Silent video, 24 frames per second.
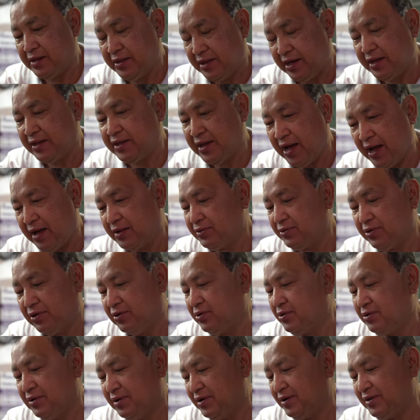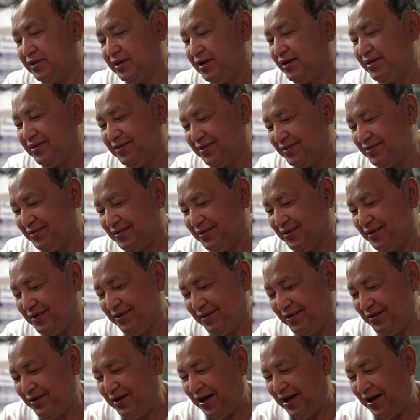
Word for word: then uh, no, and